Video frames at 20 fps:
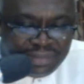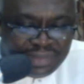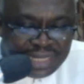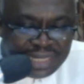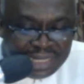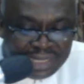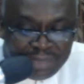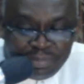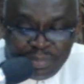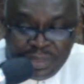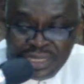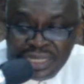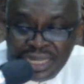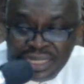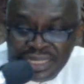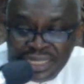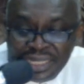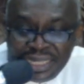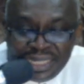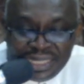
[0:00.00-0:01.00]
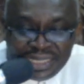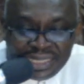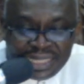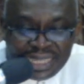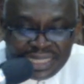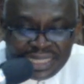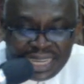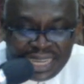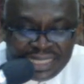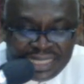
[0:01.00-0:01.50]
I repeat that again. He
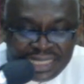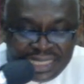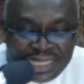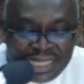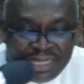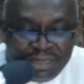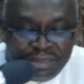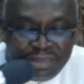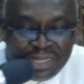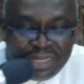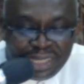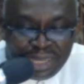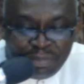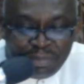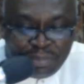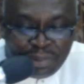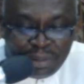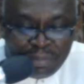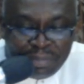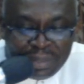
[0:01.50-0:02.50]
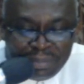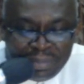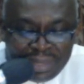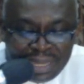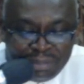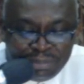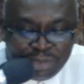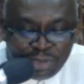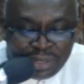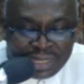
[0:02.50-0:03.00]
said, I see the problem there.
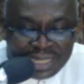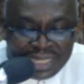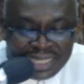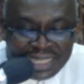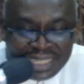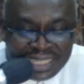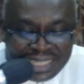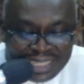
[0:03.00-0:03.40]
I'm talking in